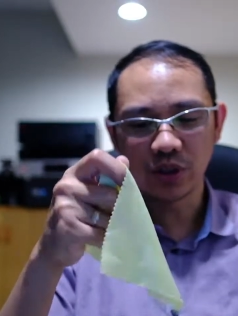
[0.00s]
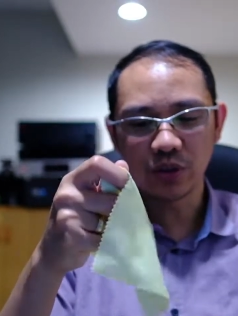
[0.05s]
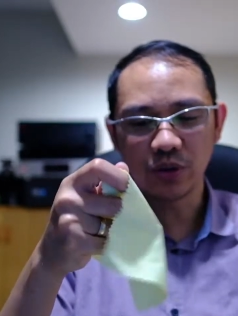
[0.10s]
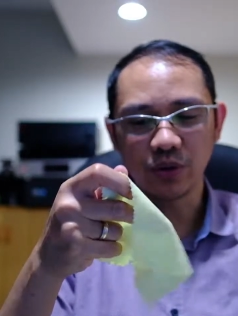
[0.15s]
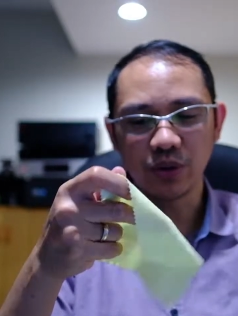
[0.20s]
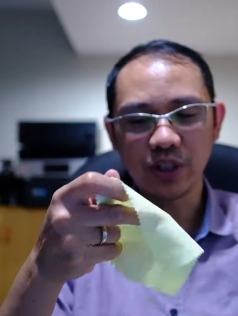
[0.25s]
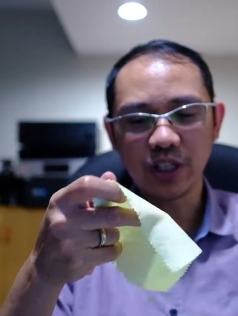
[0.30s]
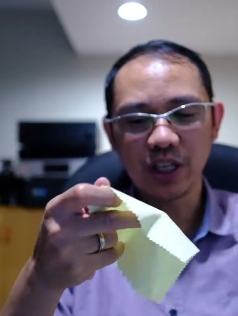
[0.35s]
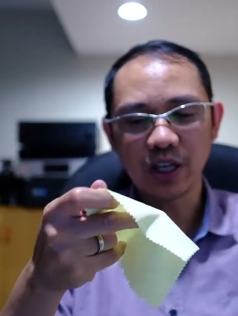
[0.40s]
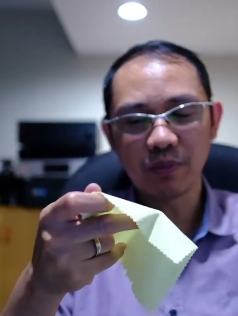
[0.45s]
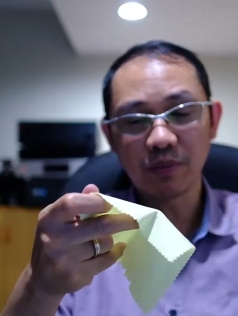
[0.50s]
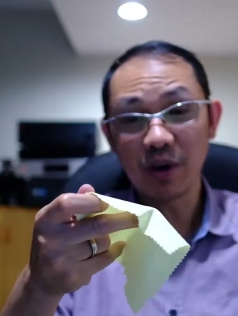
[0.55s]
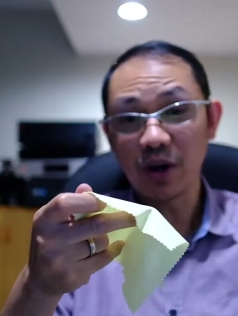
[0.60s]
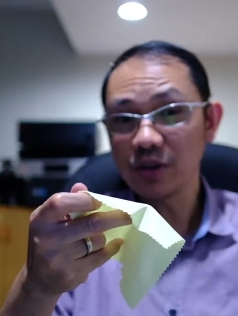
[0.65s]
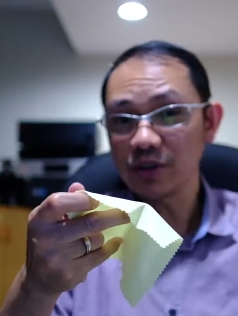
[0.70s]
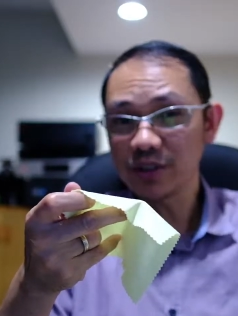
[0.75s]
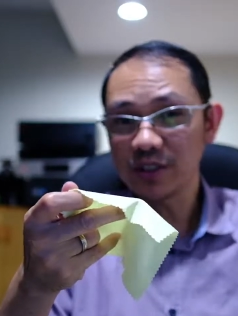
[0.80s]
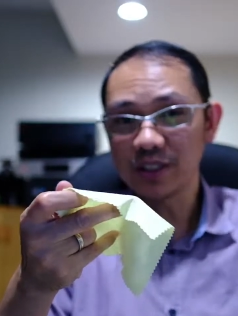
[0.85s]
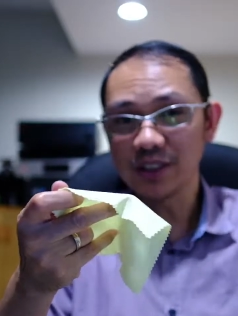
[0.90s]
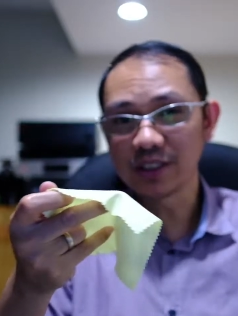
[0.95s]
the good thing
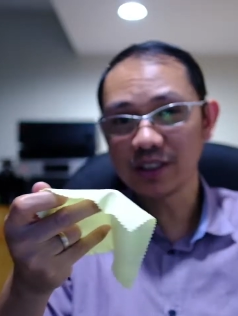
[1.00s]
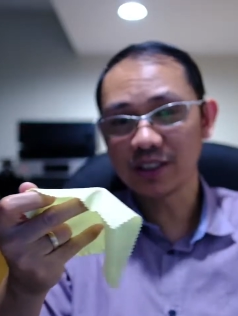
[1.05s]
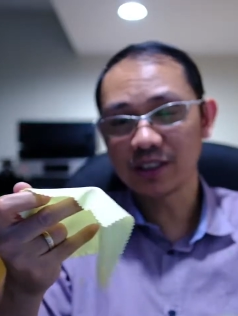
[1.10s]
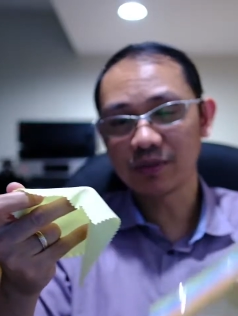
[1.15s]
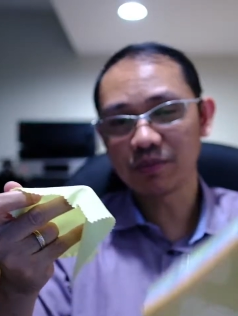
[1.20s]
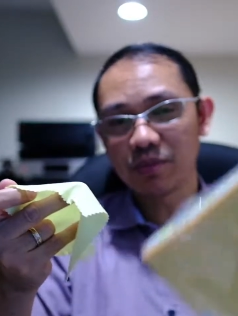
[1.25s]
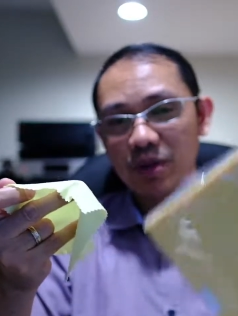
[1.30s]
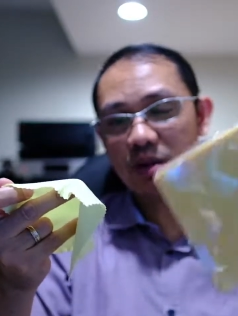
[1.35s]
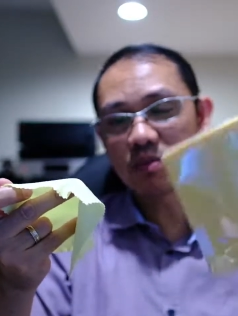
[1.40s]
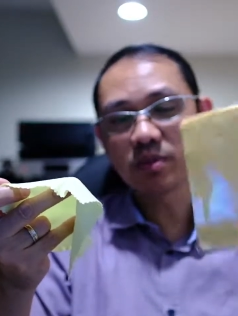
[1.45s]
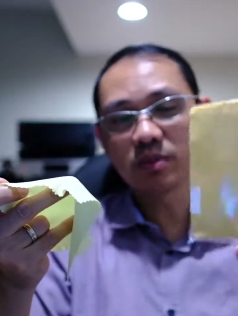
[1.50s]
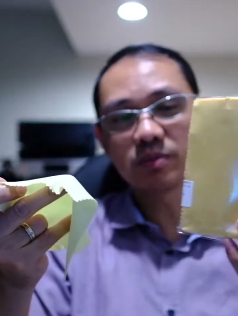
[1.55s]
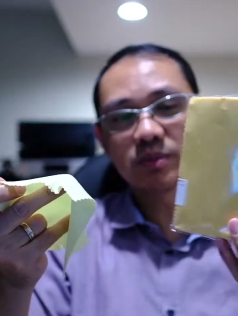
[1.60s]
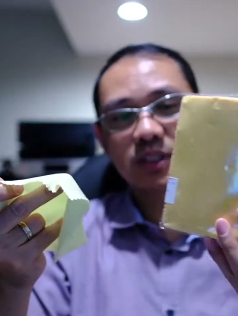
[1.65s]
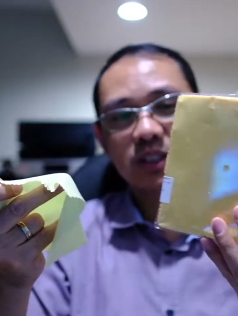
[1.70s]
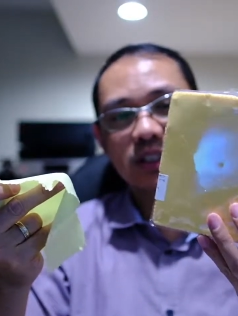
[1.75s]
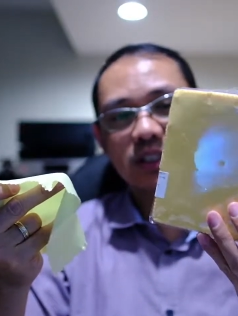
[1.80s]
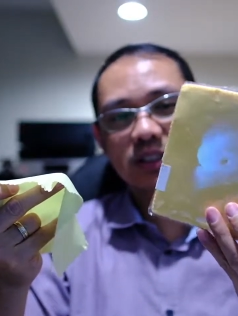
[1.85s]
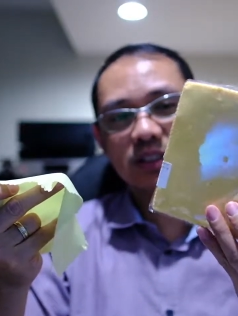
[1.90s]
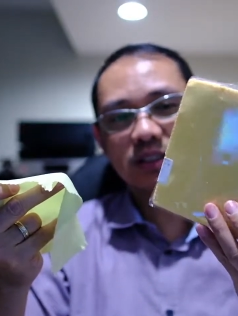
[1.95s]
about this
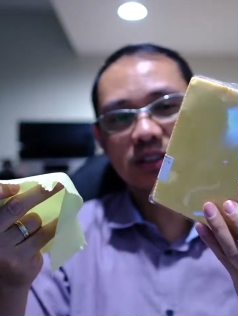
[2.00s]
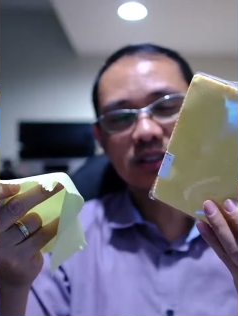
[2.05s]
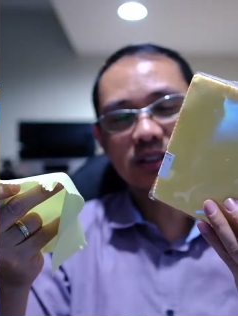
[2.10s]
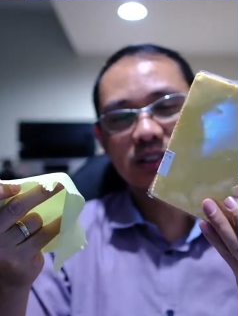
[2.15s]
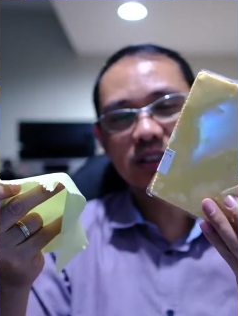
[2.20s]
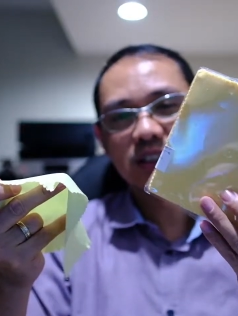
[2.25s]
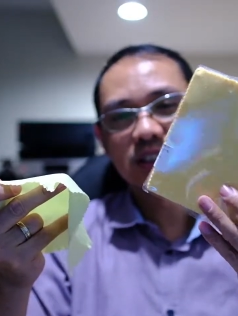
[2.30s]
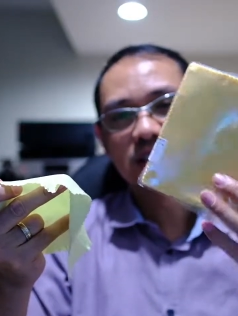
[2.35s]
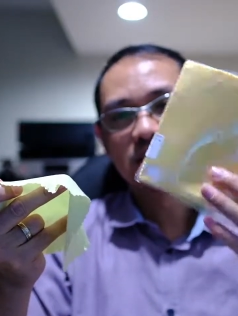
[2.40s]
probably is